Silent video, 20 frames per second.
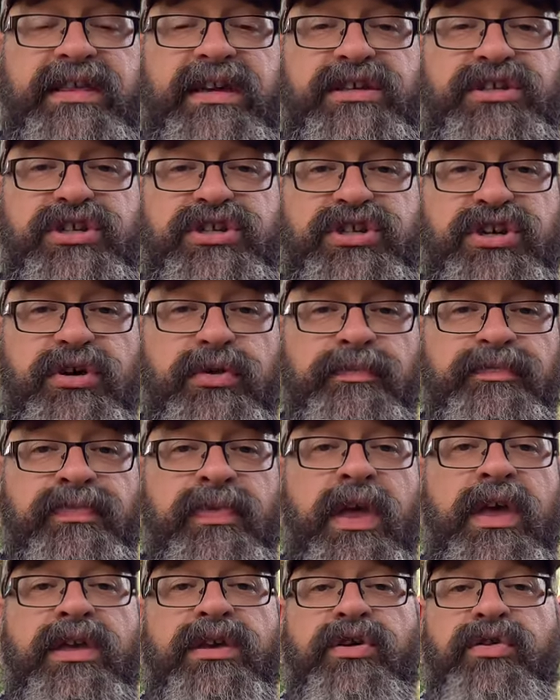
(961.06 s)
thing to do.
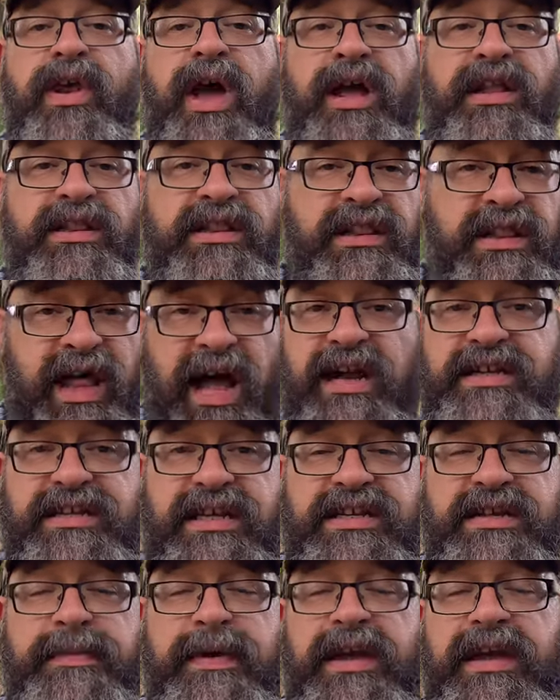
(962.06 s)
You're not locked
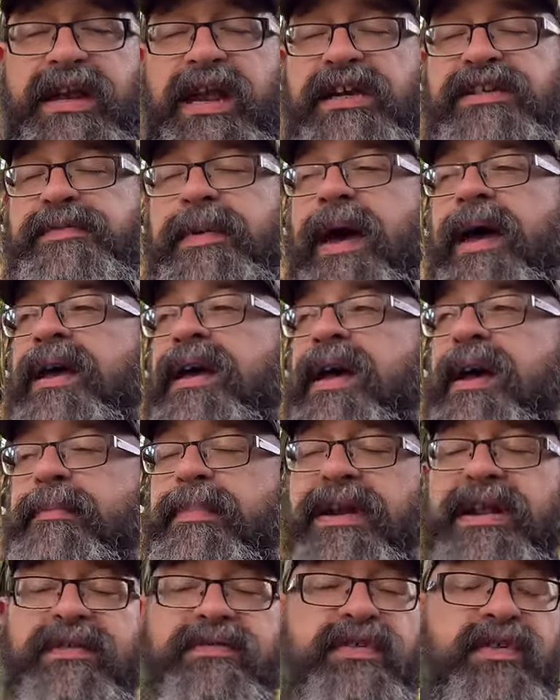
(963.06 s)
into being an expat,
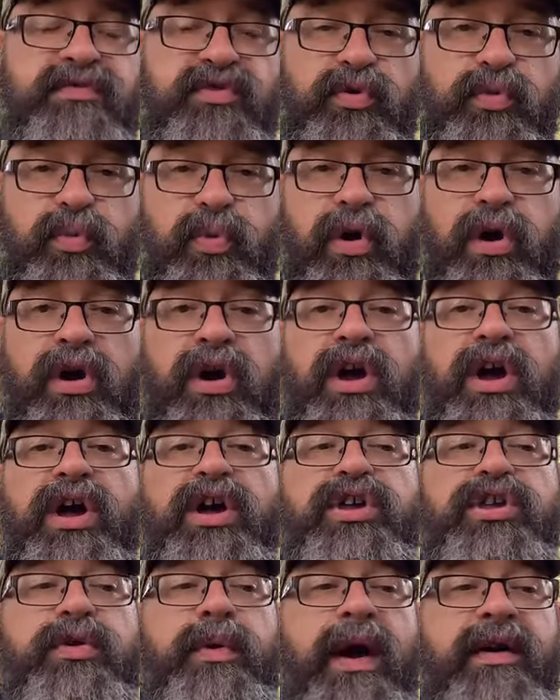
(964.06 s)
but even if you were,
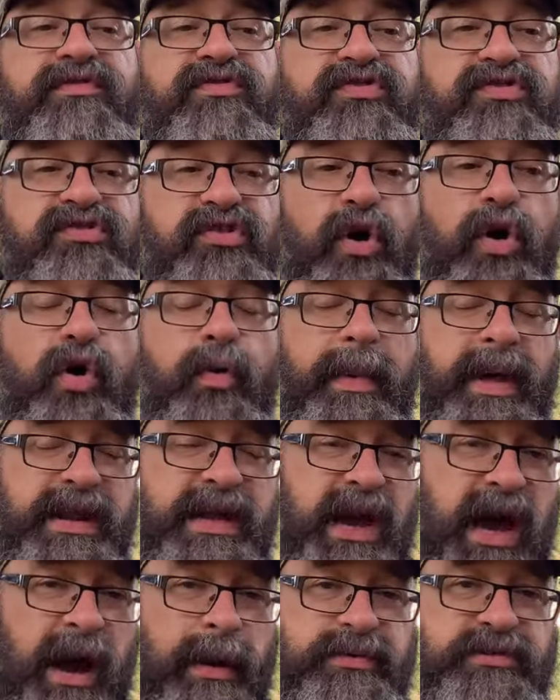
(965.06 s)
you have so
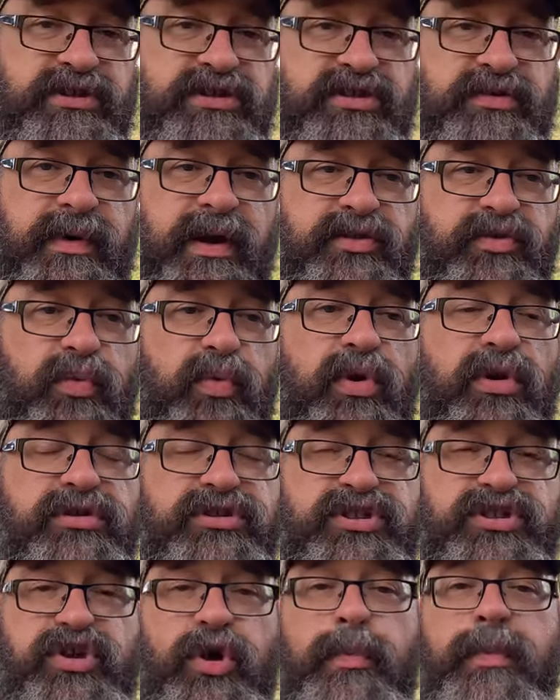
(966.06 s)
many options around the world,
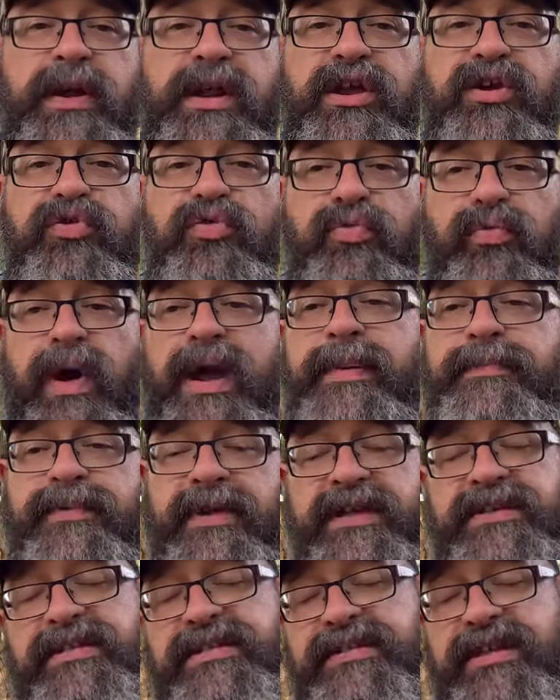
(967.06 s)
so many great
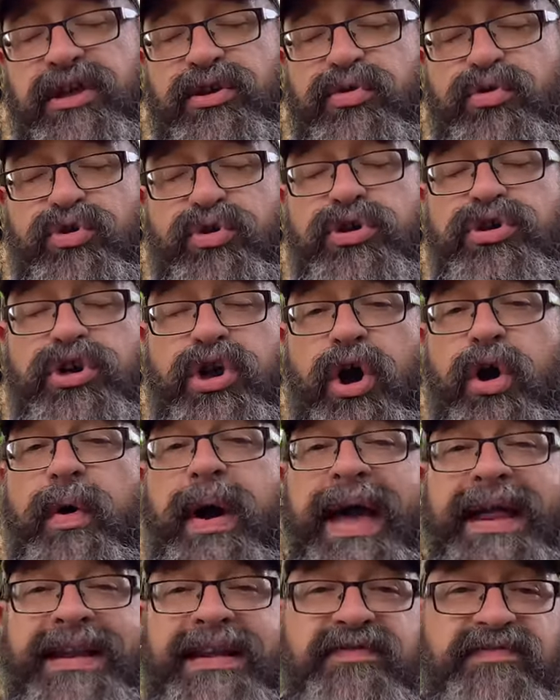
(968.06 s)
places that you could go
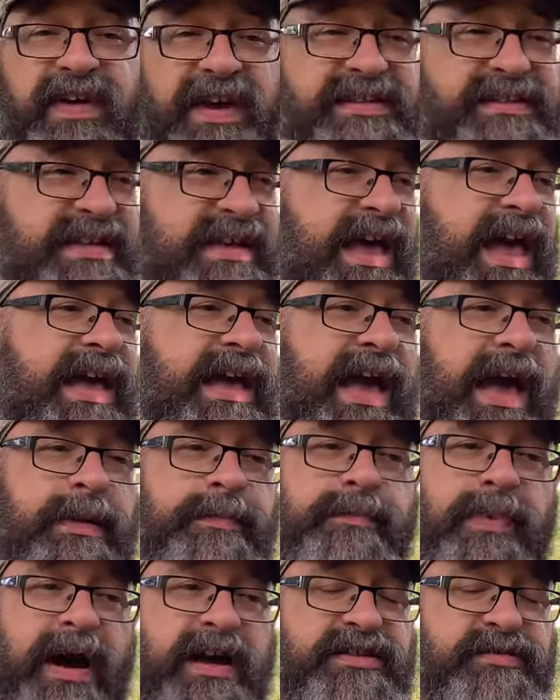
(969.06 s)
and investigate
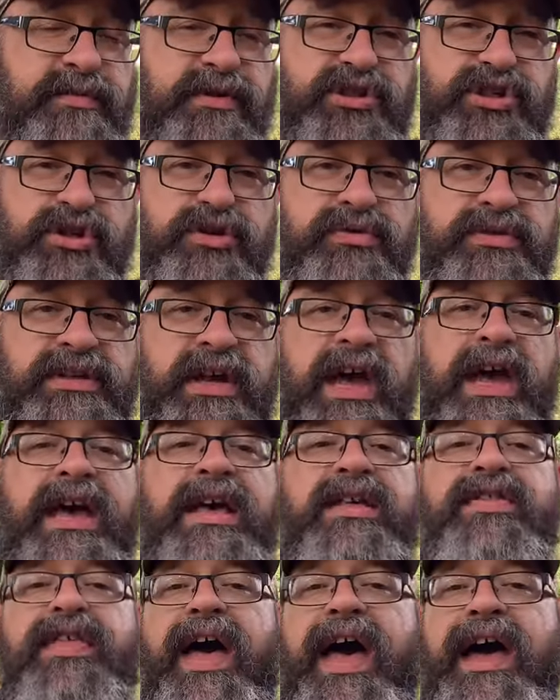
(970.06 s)
and possibly choose
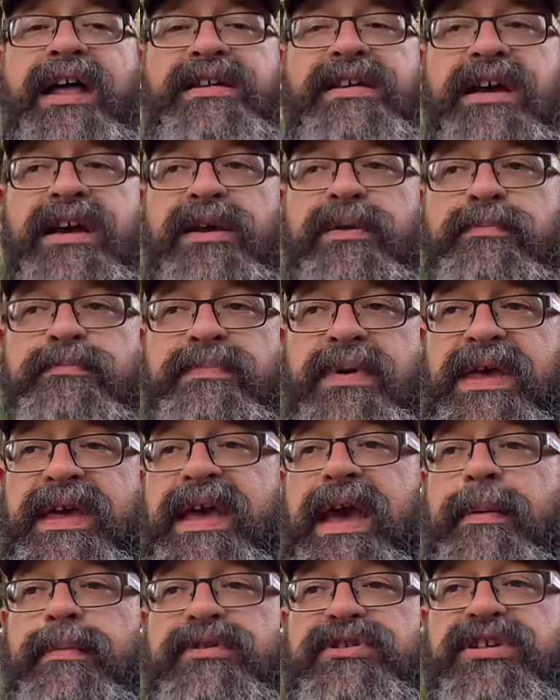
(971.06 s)
that being
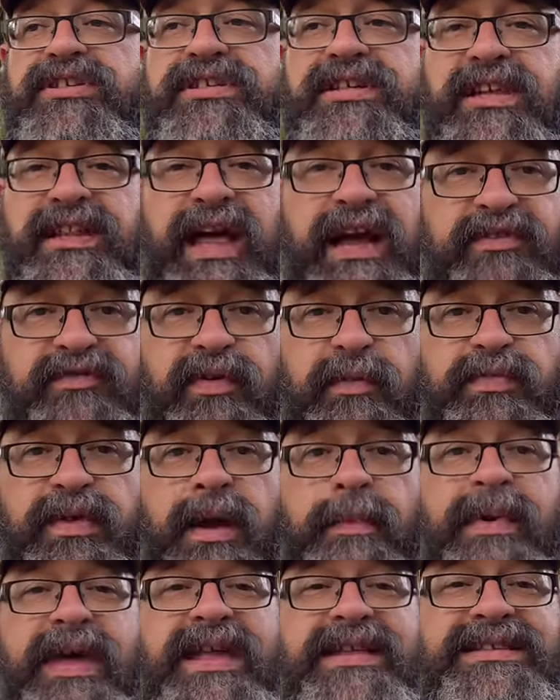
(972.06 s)
able to select from
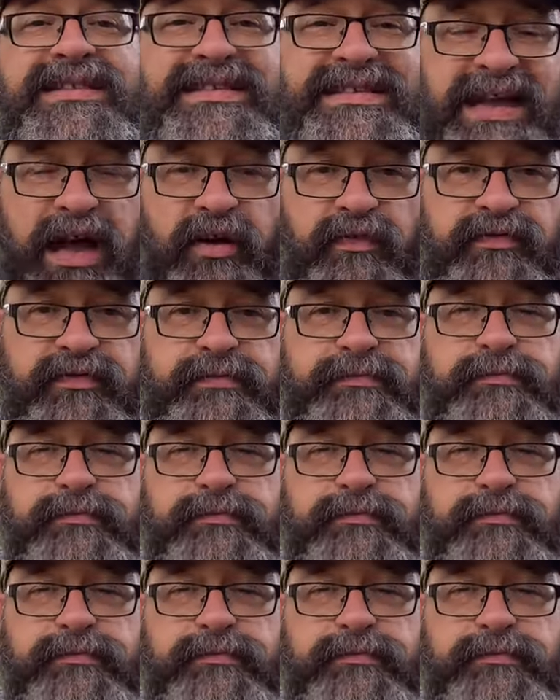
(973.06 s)
them itself,